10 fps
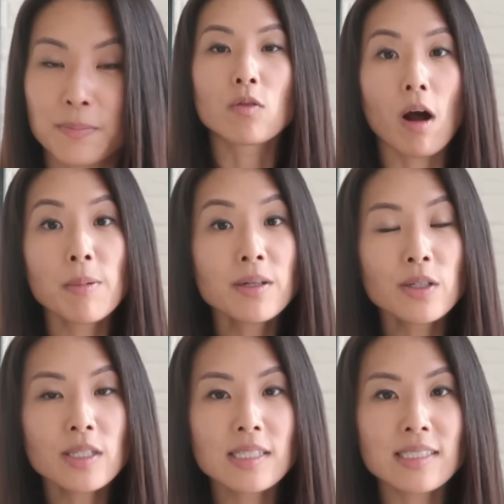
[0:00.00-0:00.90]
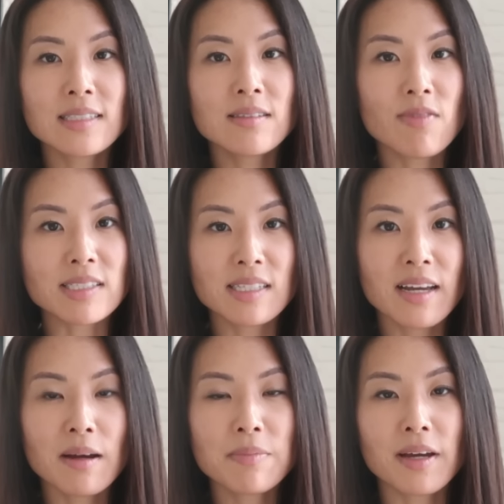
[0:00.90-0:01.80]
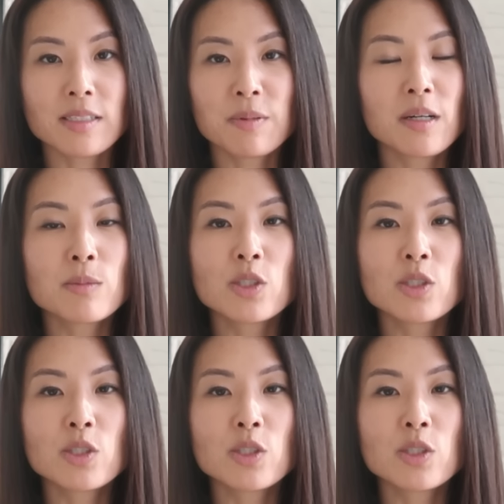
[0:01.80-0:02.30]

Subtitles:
Robinhood is an investing app that has become